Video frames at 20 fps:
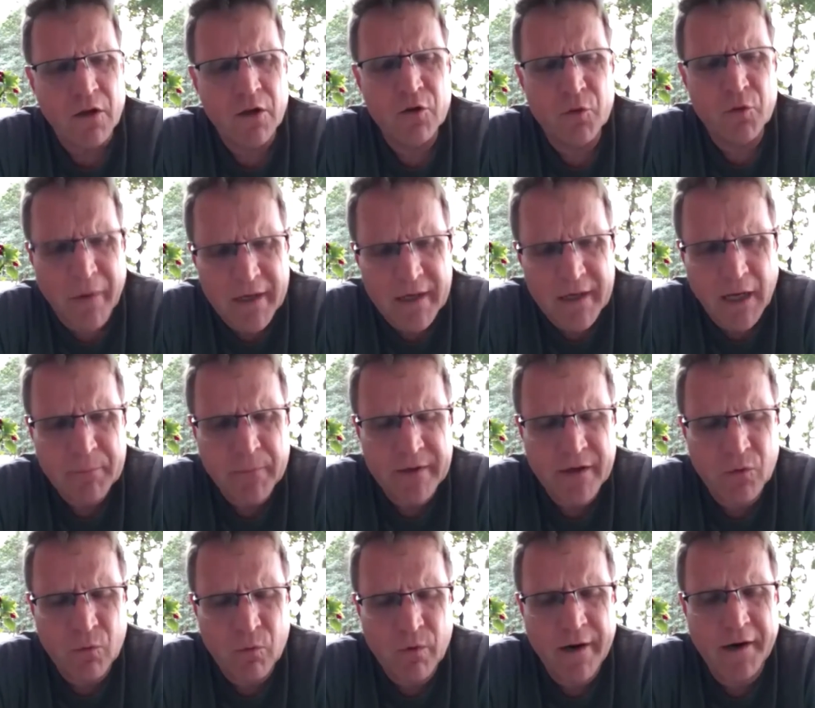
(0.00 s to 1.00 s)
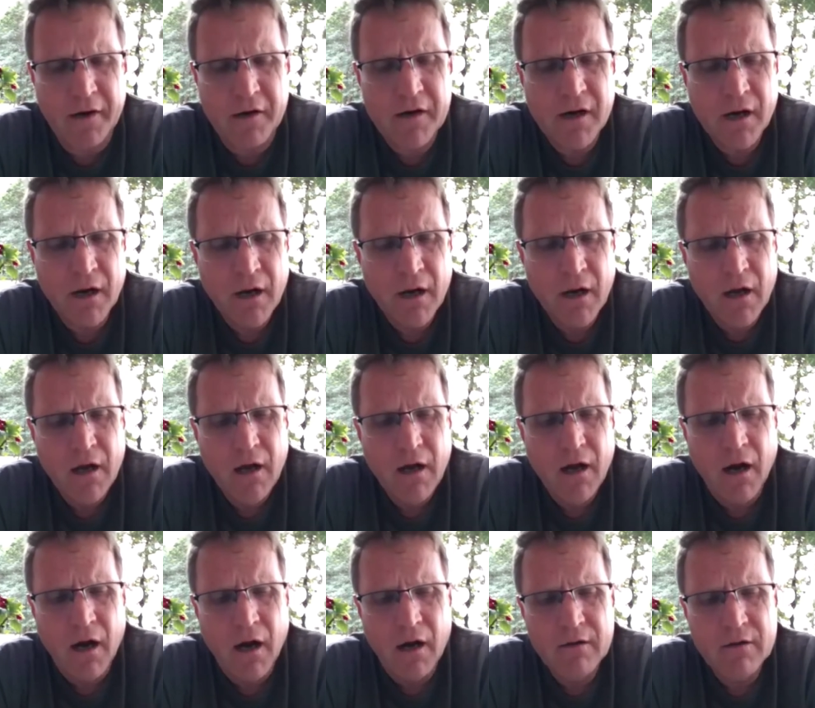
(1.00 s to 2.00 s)
you may not be aware,
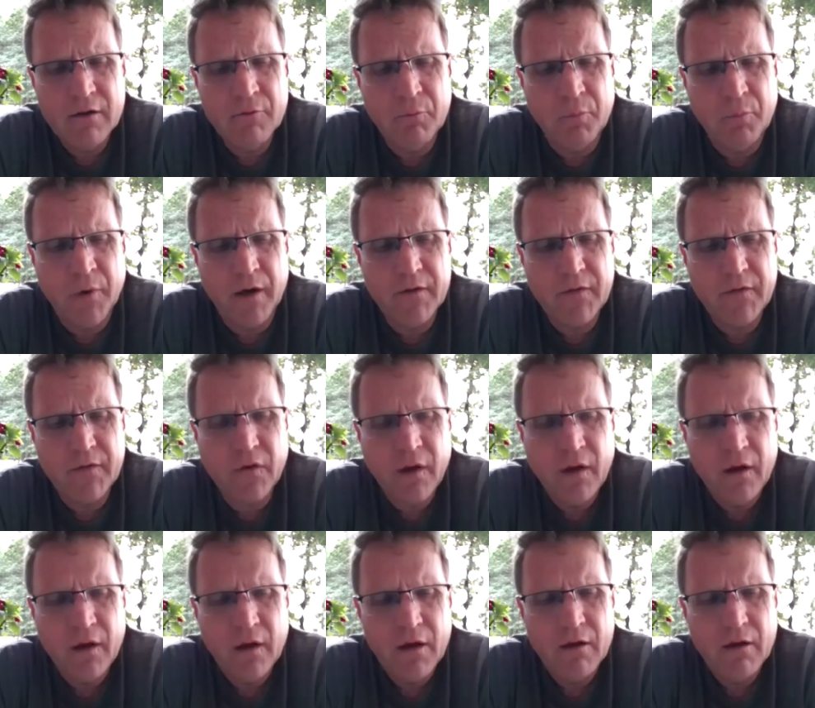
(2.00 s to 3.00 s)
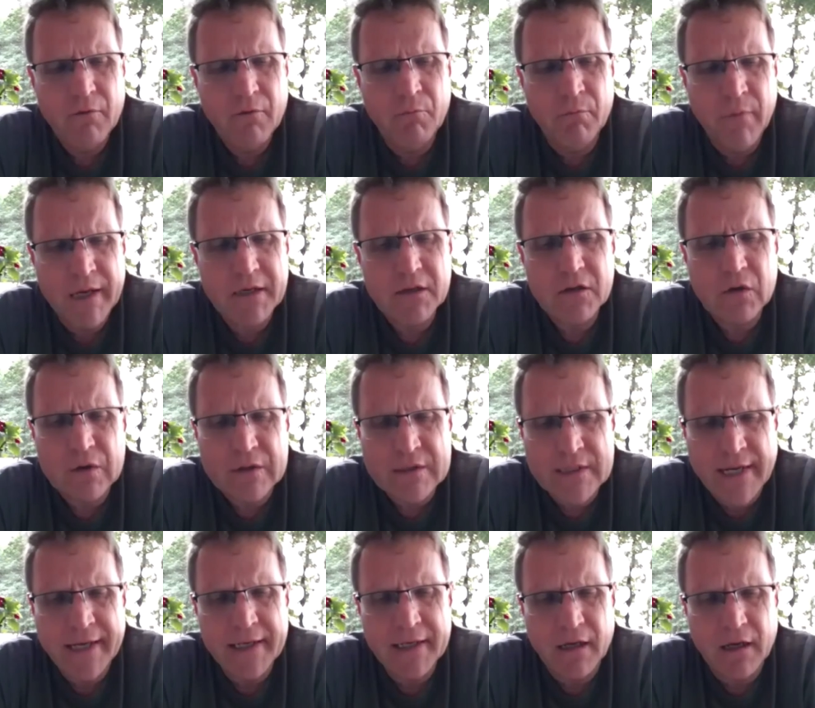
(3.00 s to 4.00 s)
uh, but medical
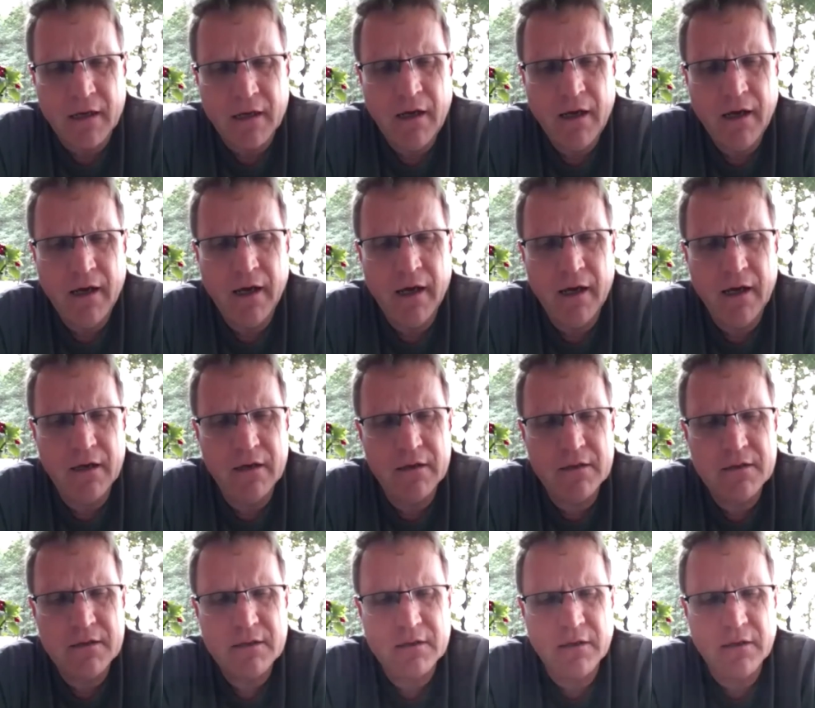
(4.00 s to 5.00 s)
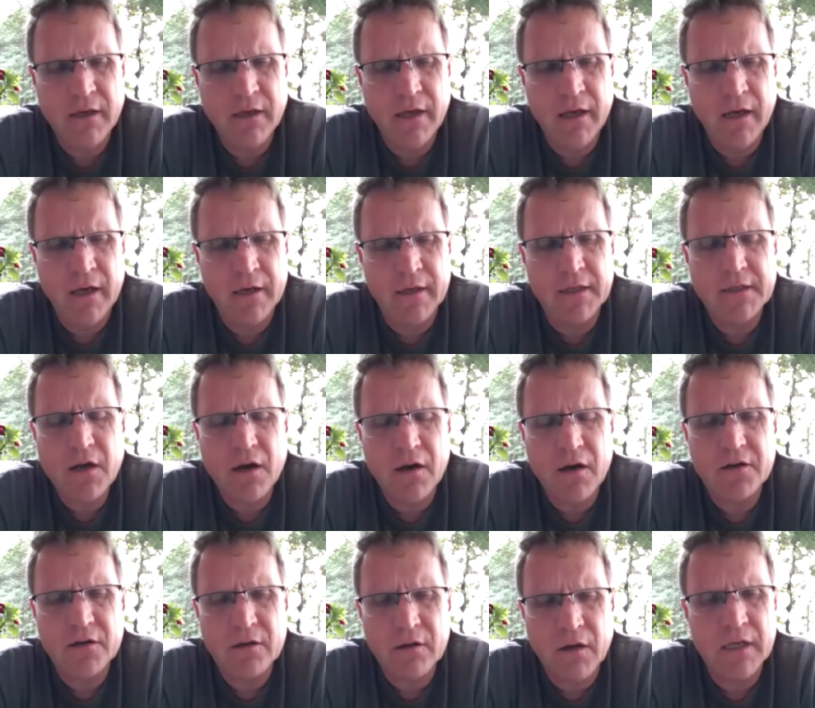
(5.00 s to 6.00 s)
data has an
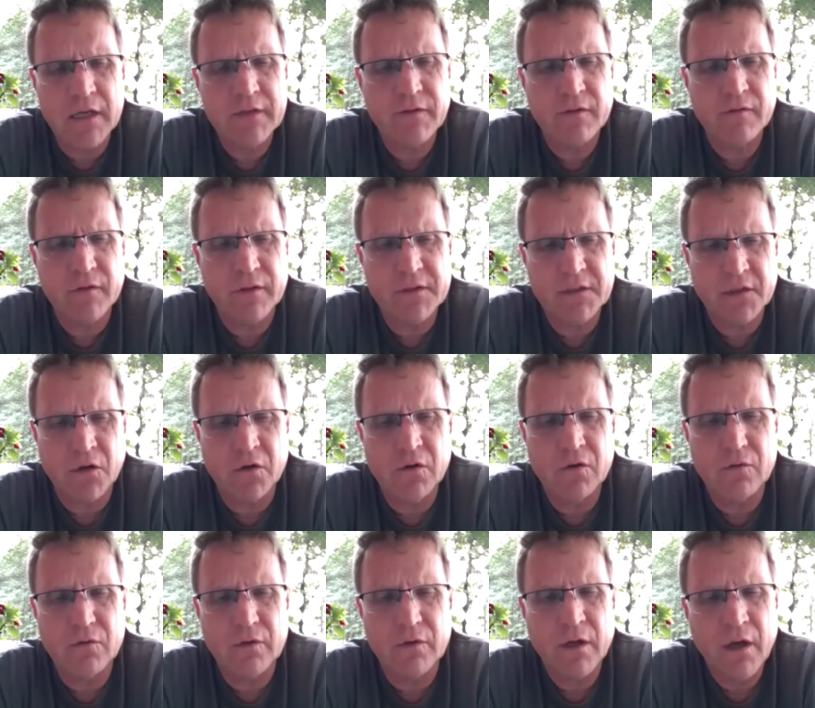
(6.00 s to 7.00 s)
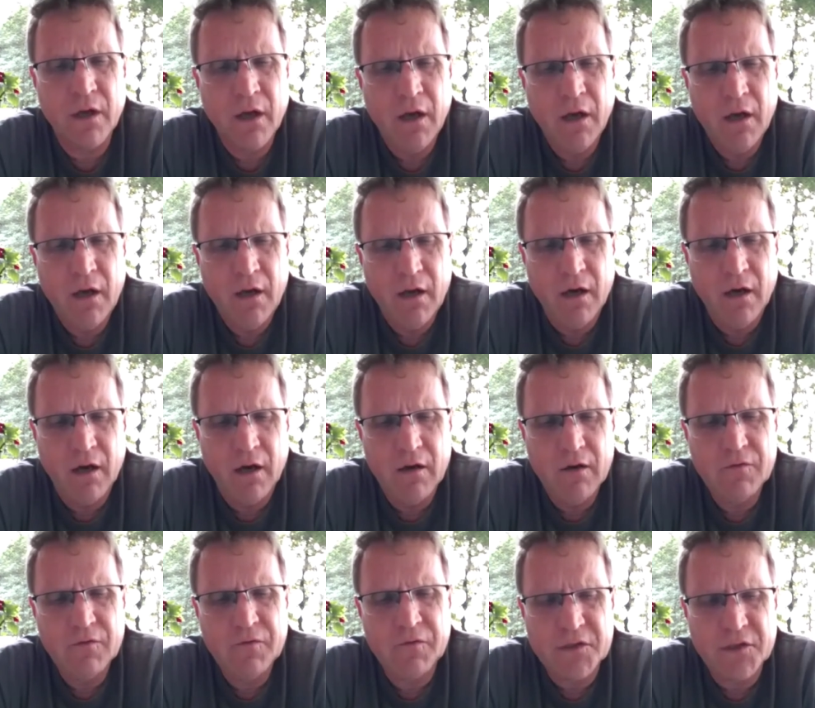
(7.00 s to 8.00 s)
entire life of its own.
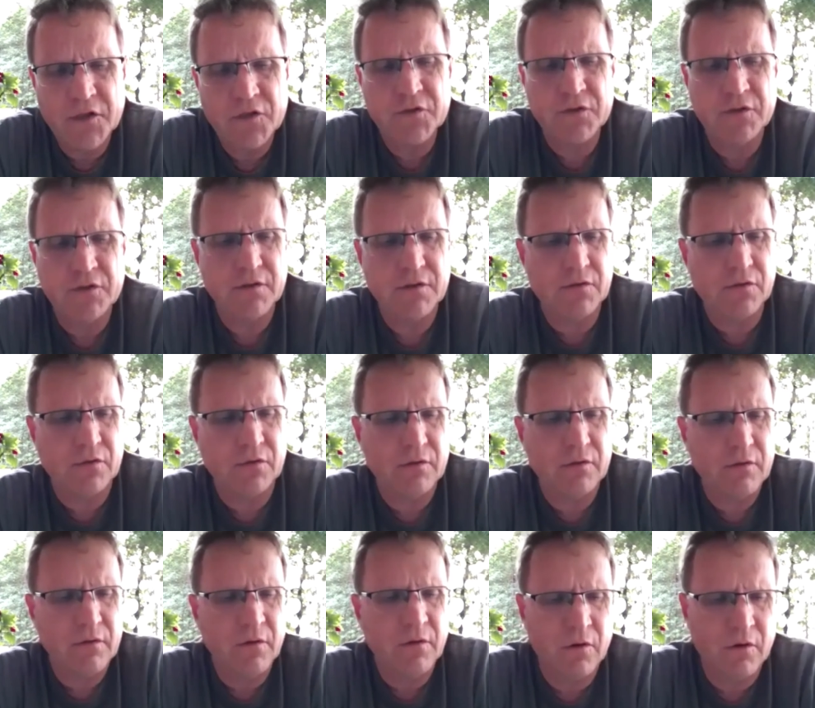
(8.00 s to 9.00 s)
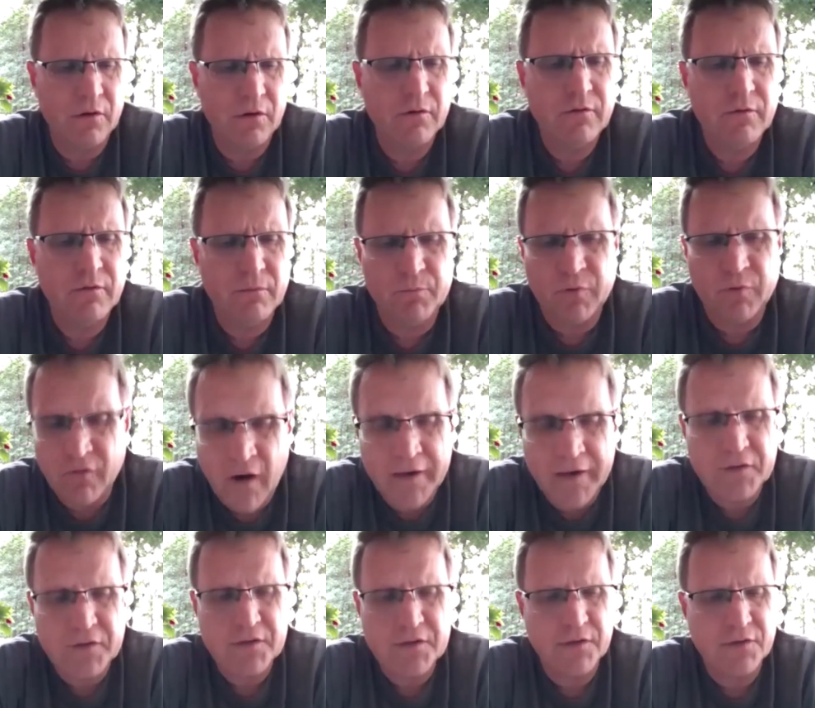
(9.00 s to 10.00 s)
Uh, physicians or, or
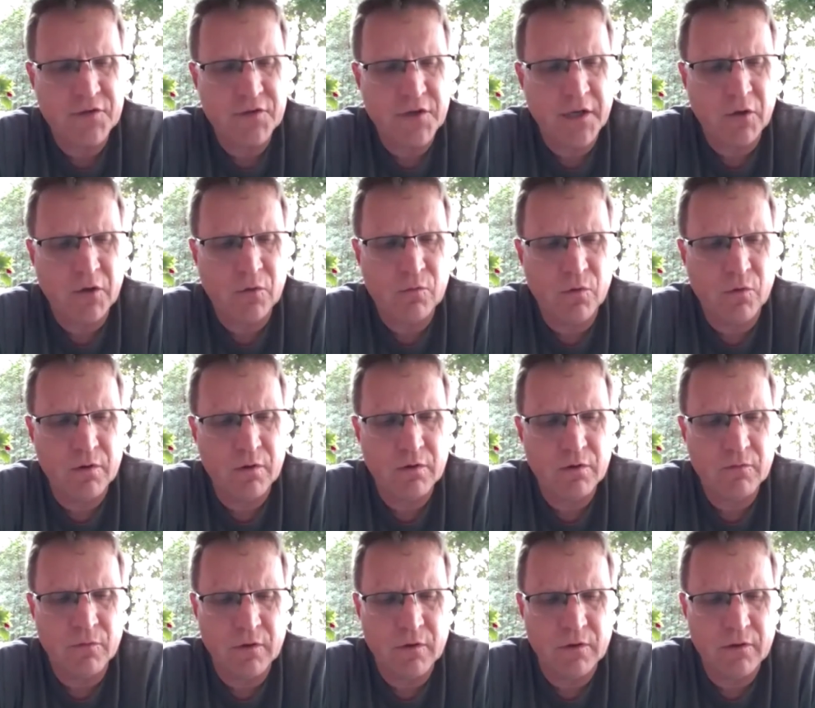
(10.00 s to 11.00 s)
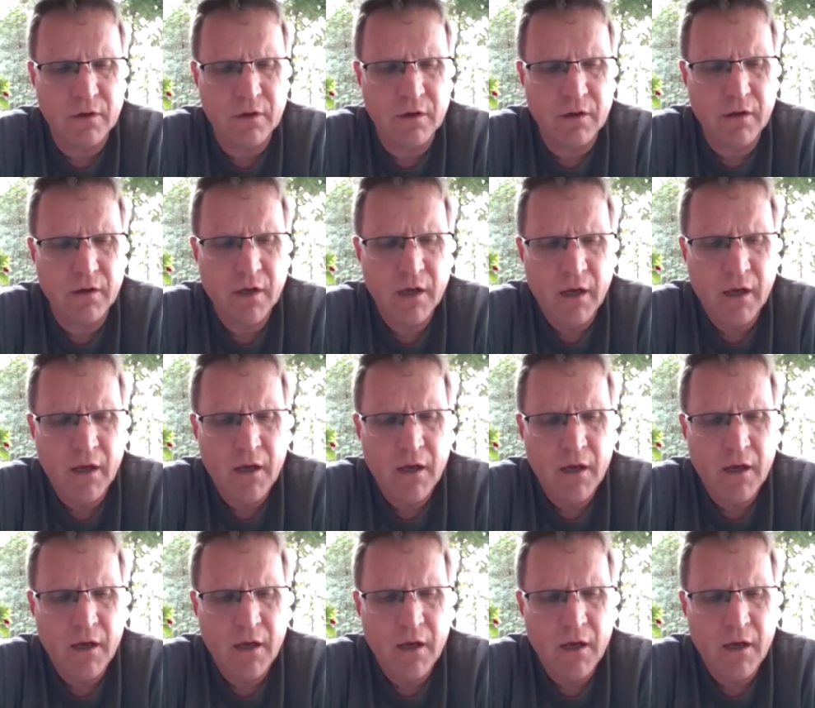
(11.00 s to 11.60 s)
providers in general will, will, uh,